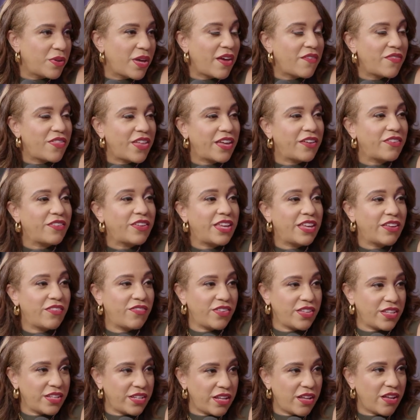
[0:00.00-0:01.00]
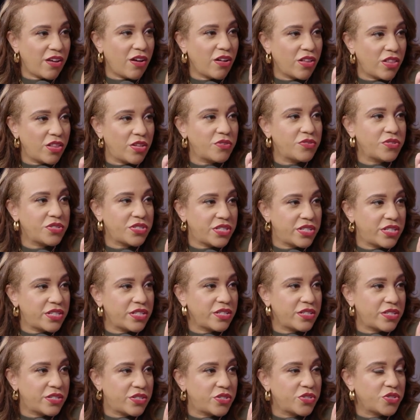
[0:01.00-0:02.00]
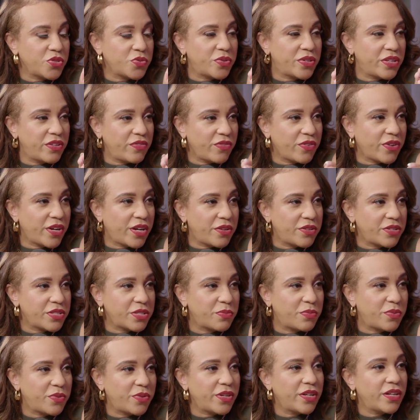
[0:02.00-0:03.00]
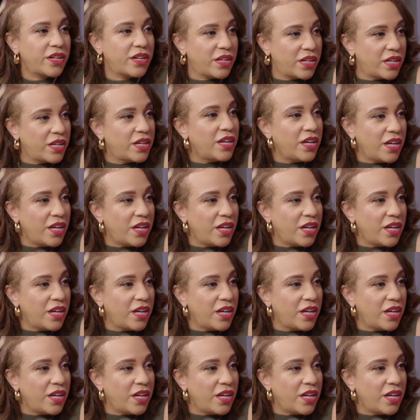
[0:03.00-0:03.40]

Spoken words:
Have they given close to the 24-hour support?